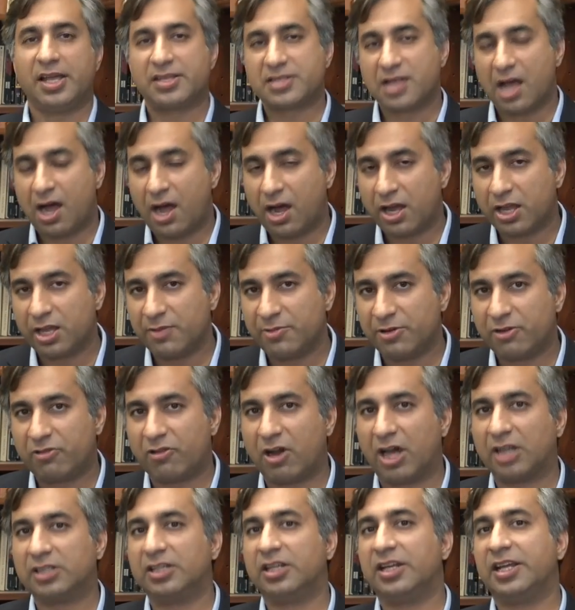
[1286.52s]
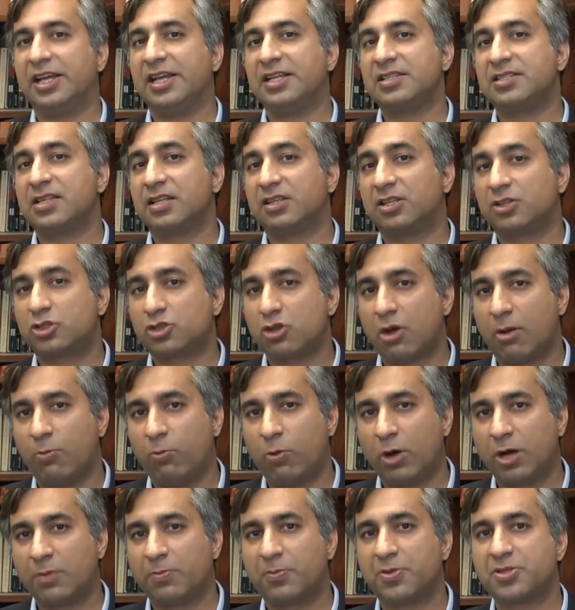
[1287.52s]
His argument rather is that the
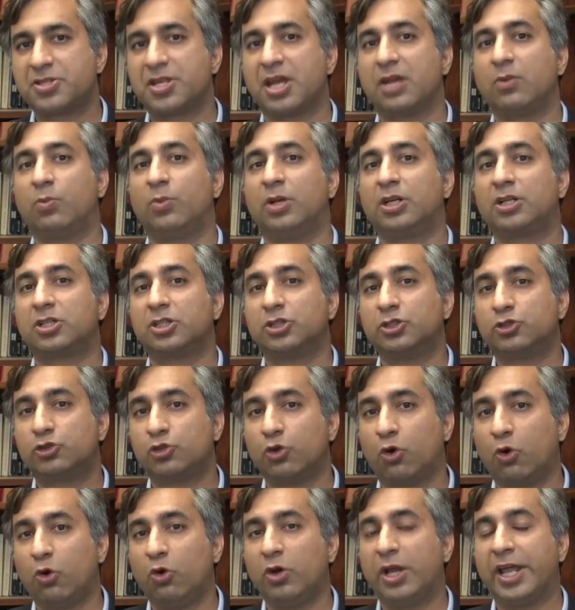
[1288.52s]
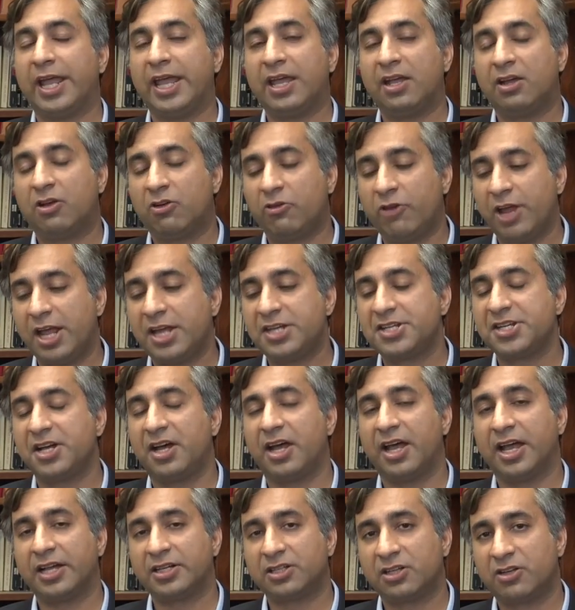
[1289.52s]
top 1% will control a
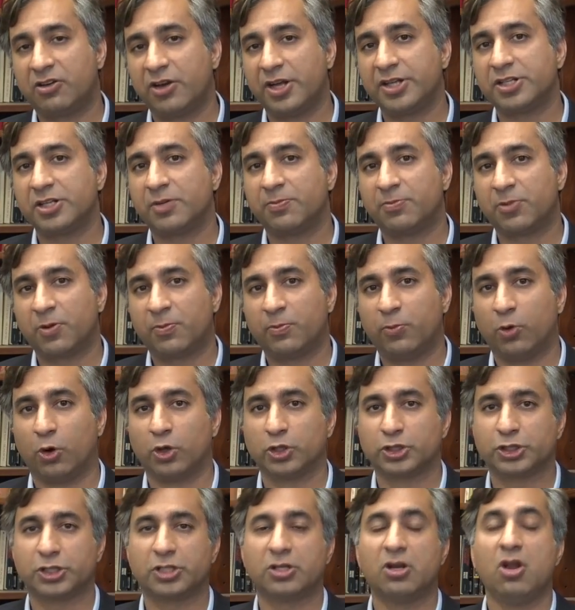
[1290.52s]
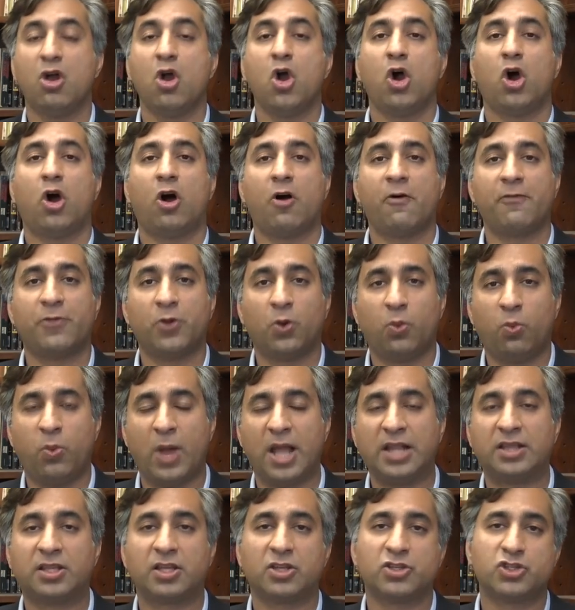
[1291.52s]
greater and greater proportion of the
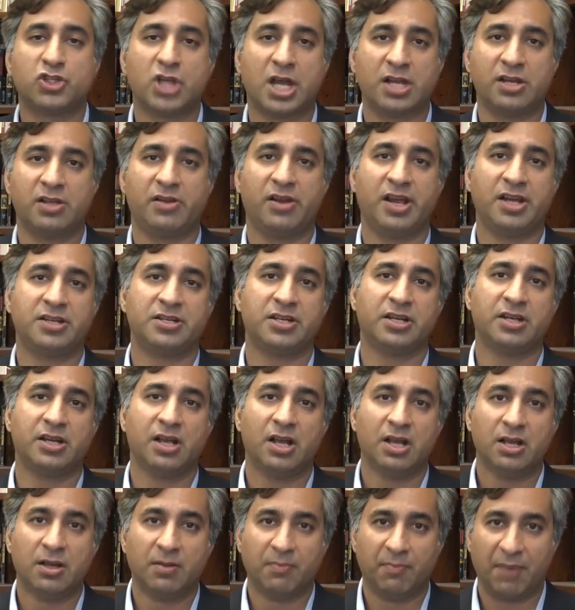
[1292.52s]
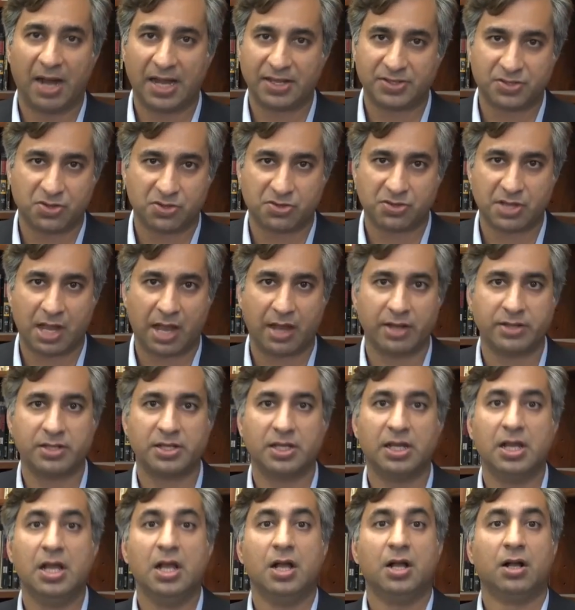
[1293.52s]
wealth generated by
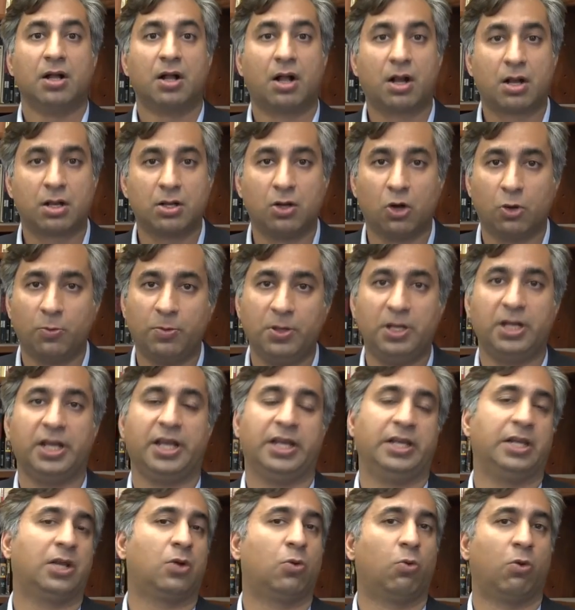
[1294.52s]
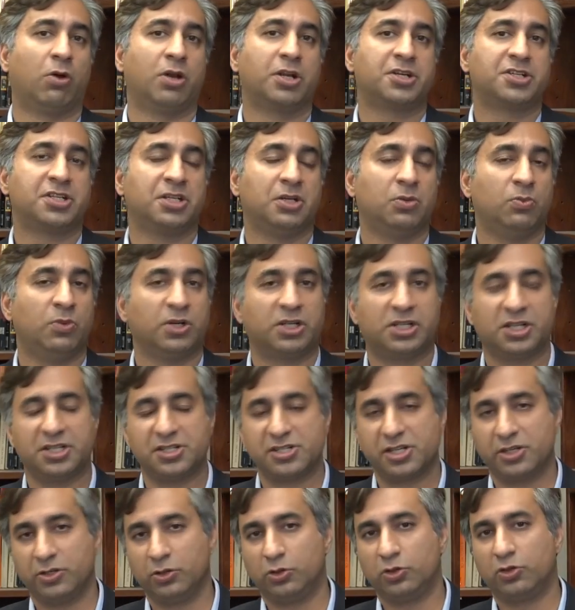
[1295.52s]
society. Global inequality will
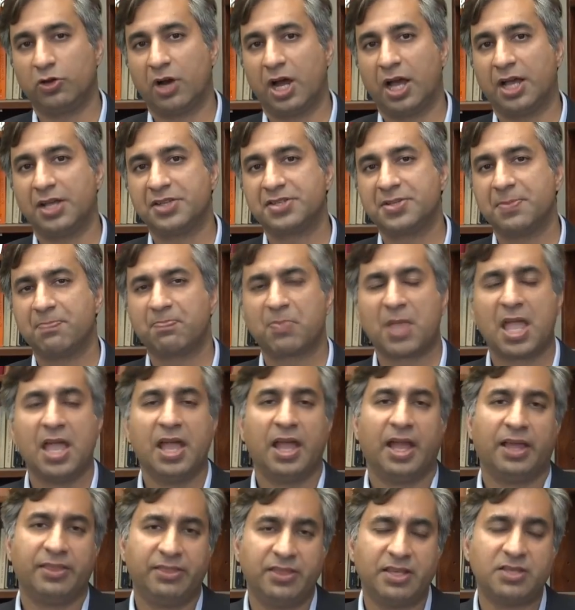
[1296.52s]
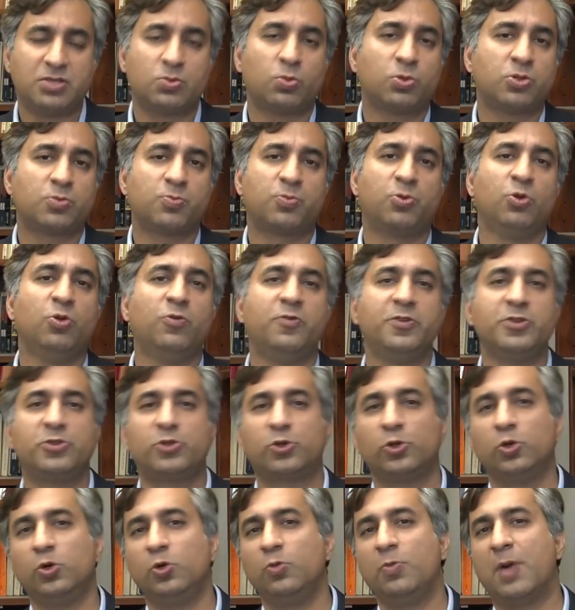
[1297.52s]
continue to rise. And this was proven
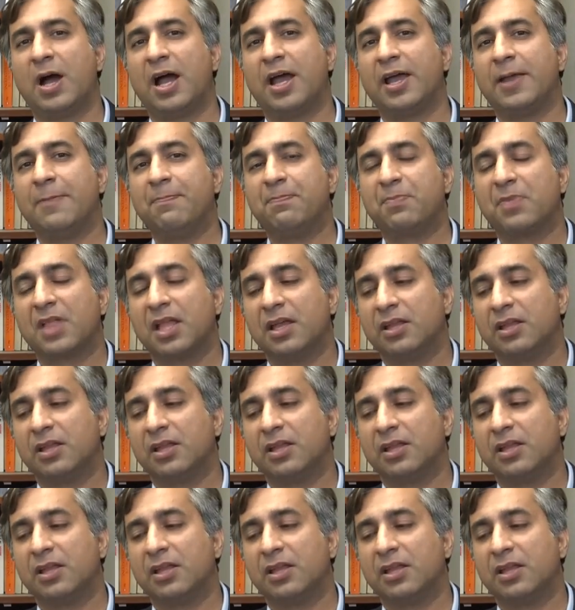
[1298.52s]
true by